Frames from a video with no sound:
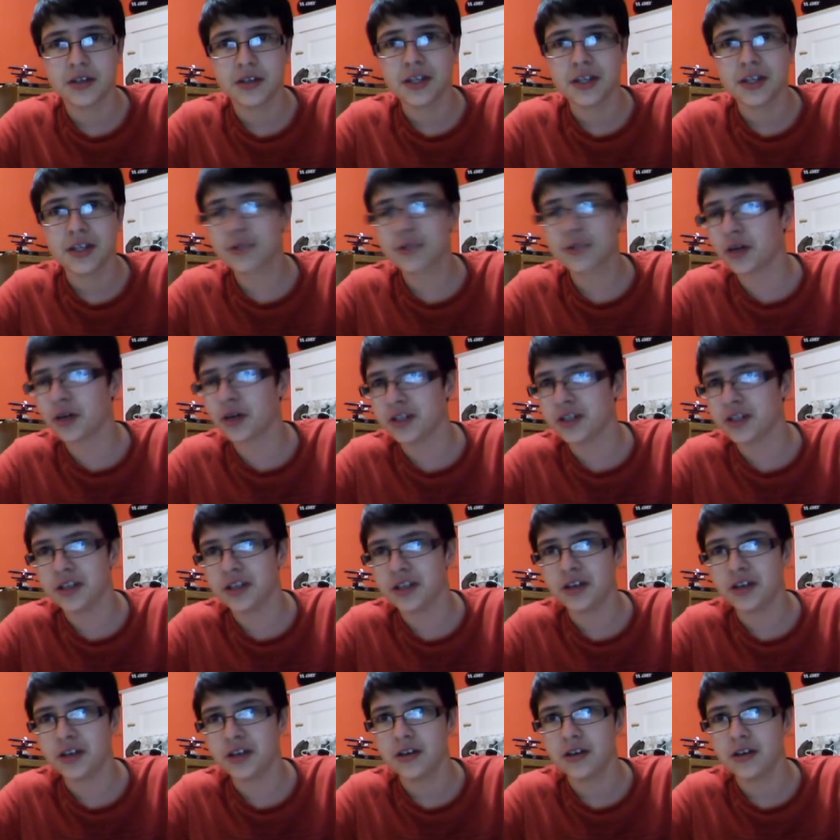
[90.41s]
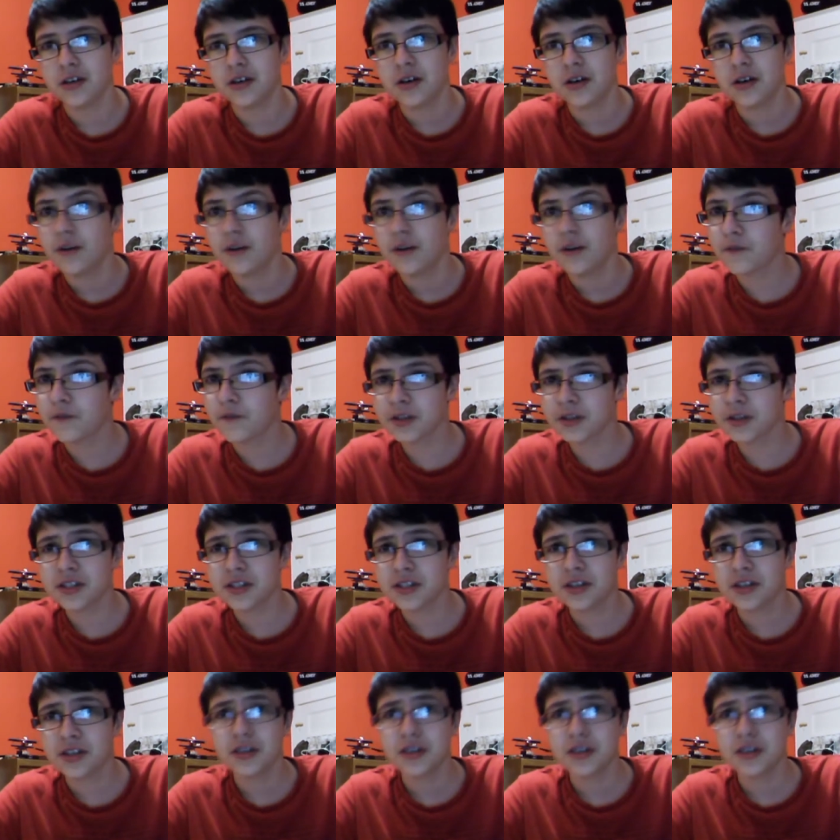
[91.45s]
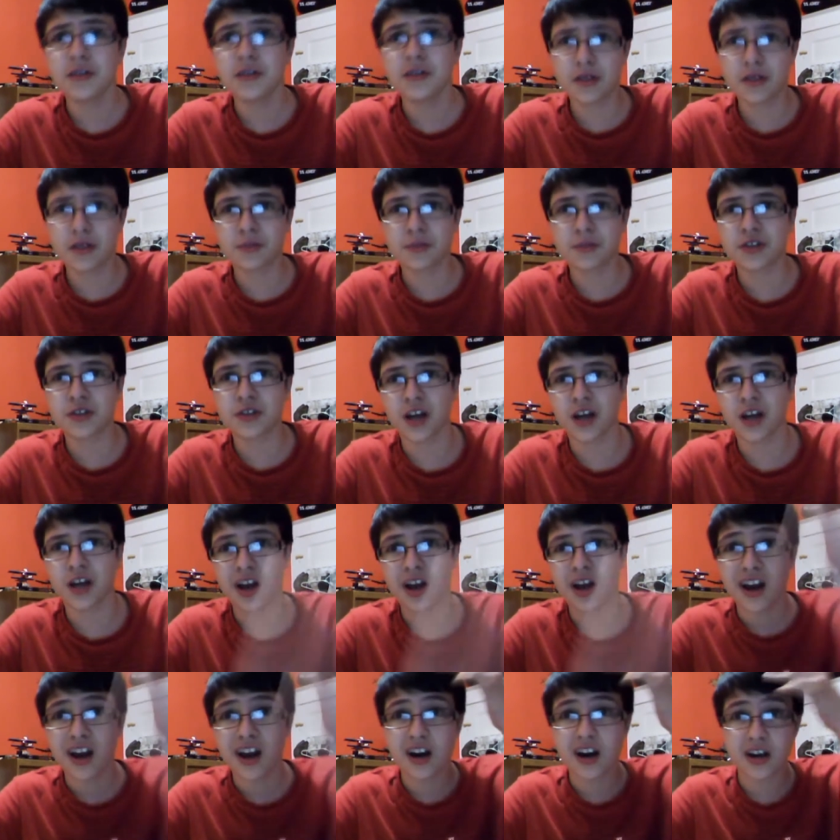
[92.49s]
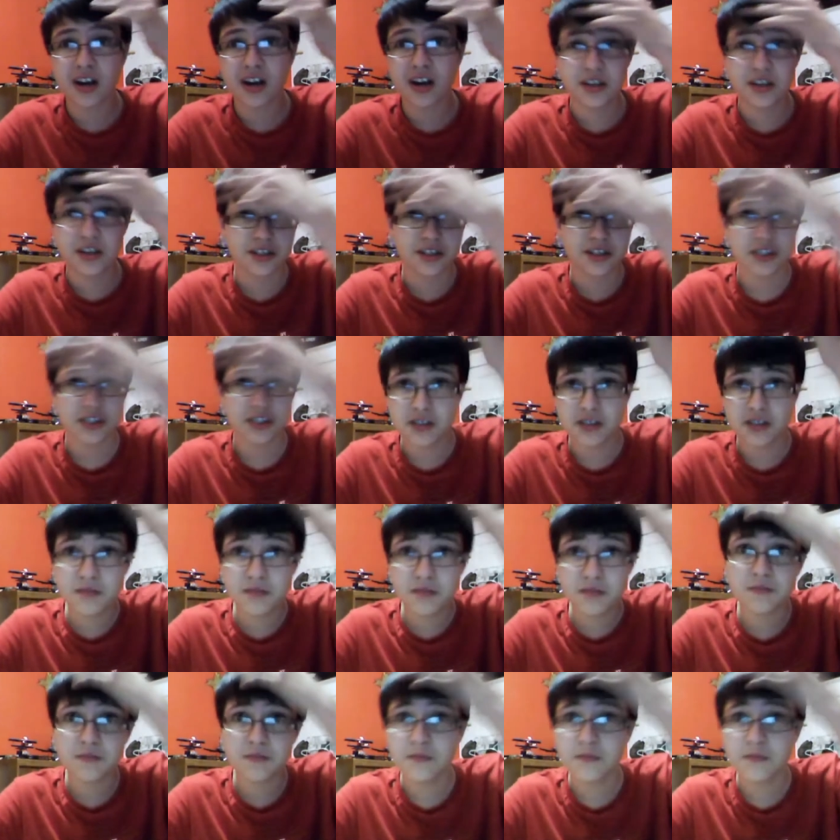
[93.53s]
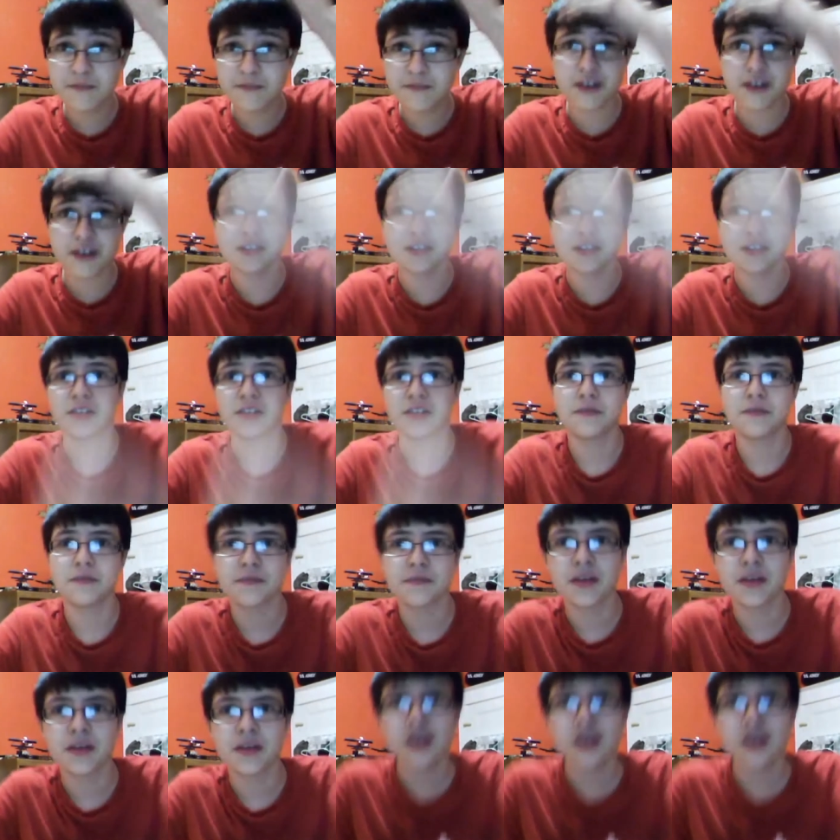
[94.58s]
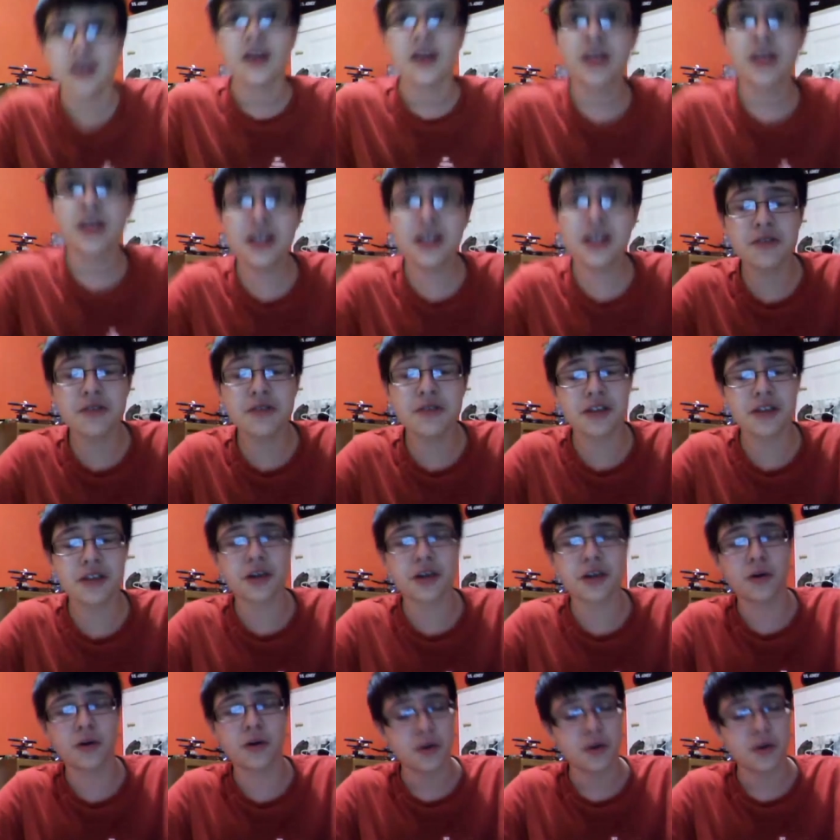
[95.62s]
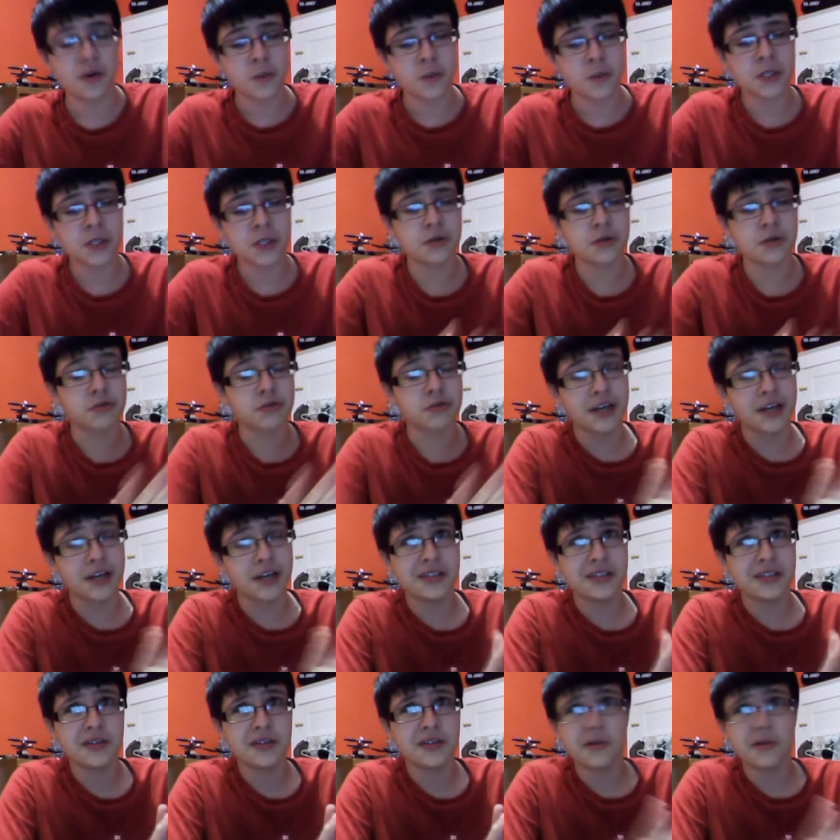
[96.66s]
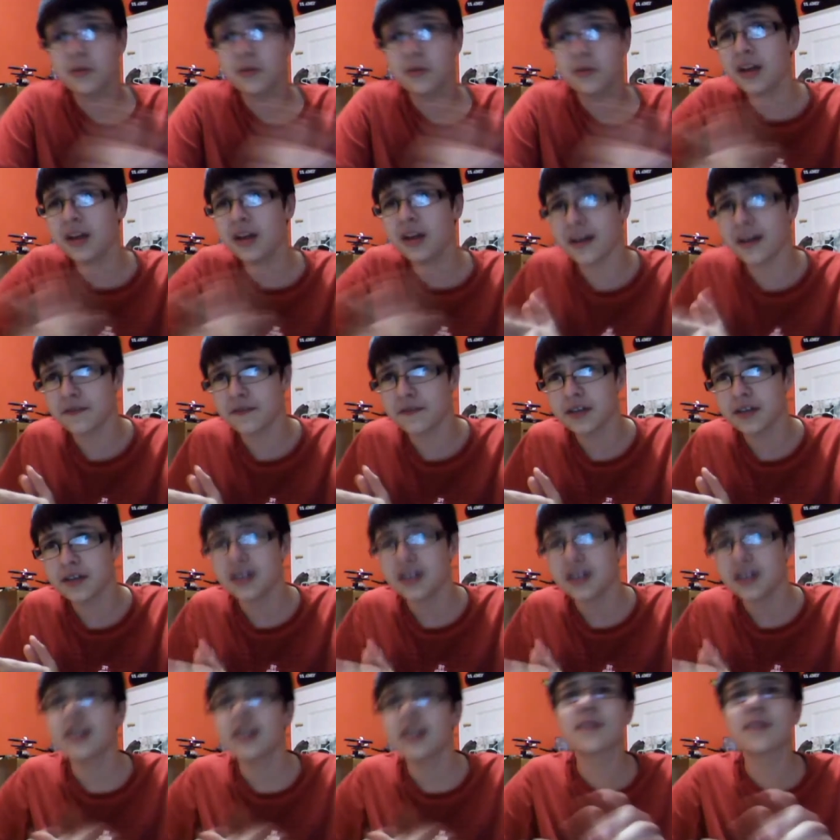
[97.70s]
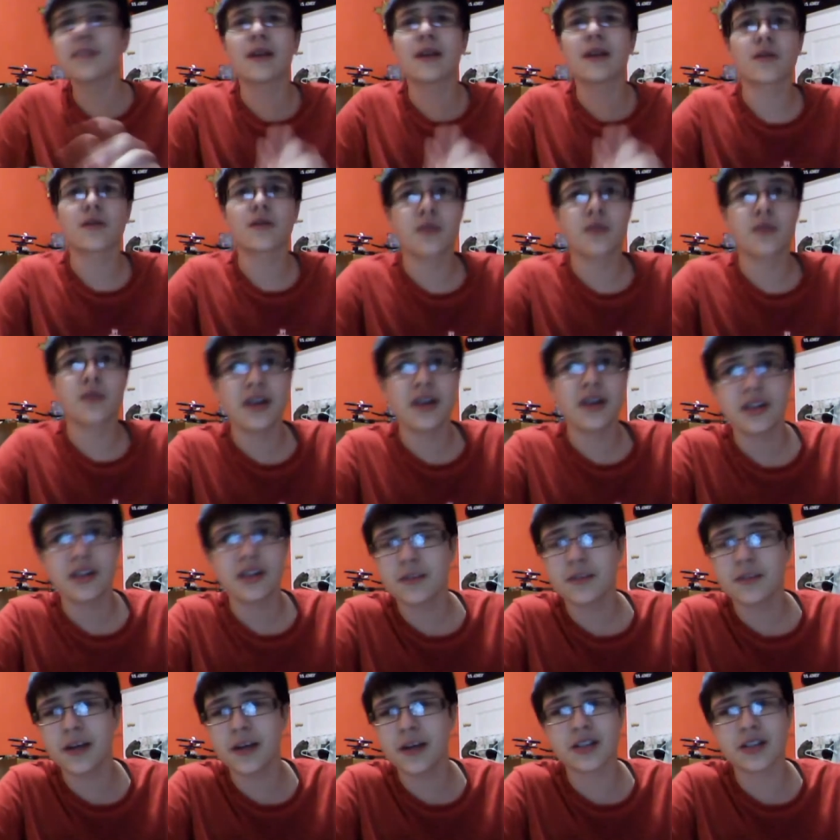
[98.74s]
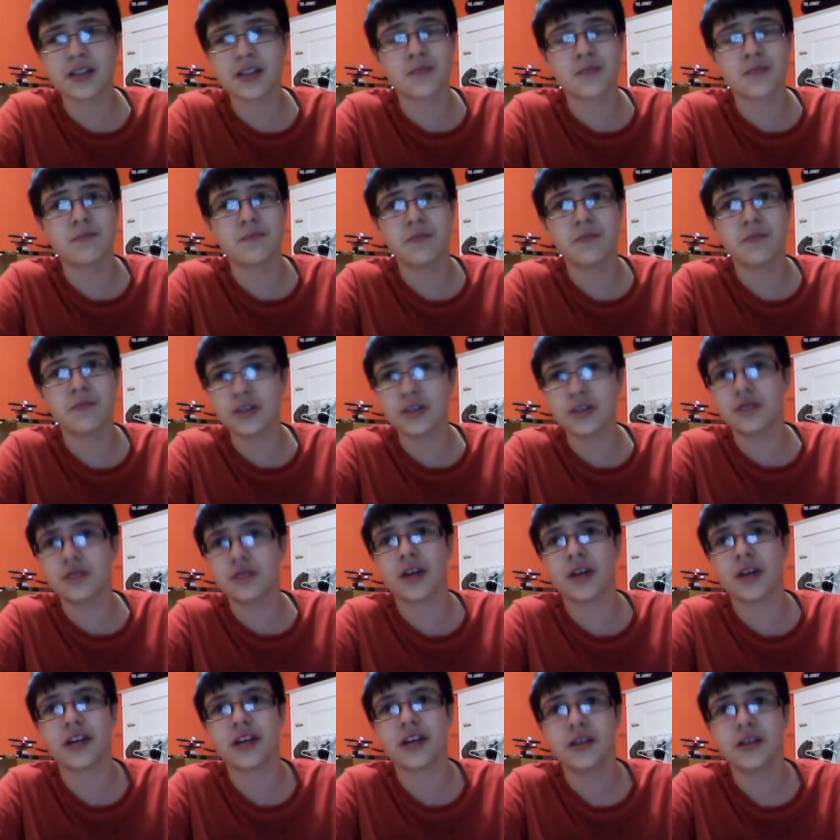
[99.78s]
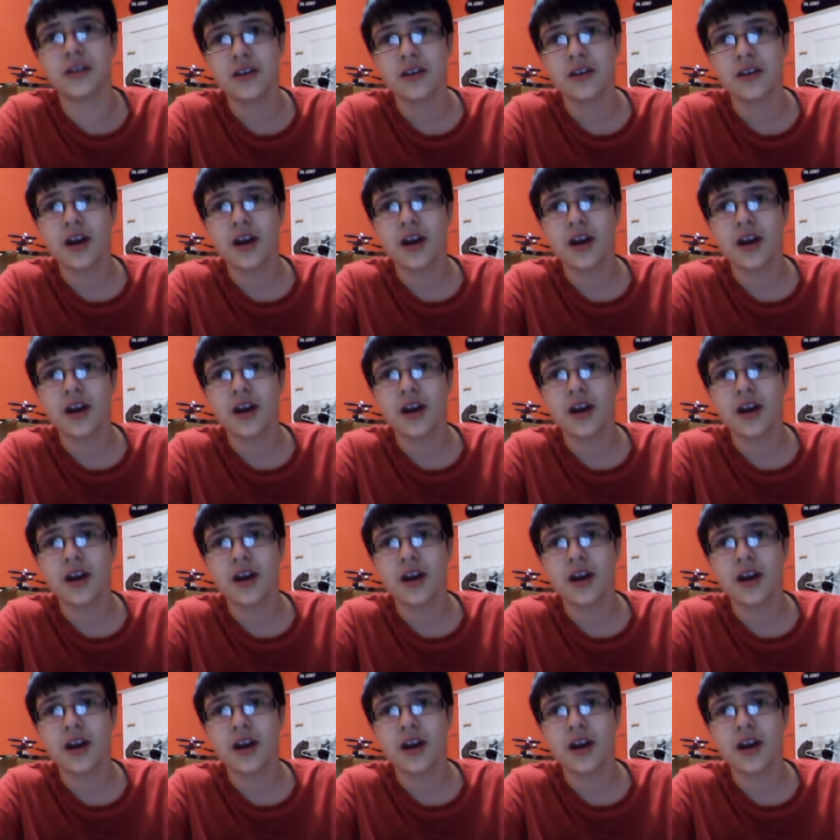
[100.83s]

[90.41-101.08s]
It's quite easy. First, you have to put your hair like this. Very easy. And then you can go push it to the right or the left. Doesn't matter which way. Depends on what you like.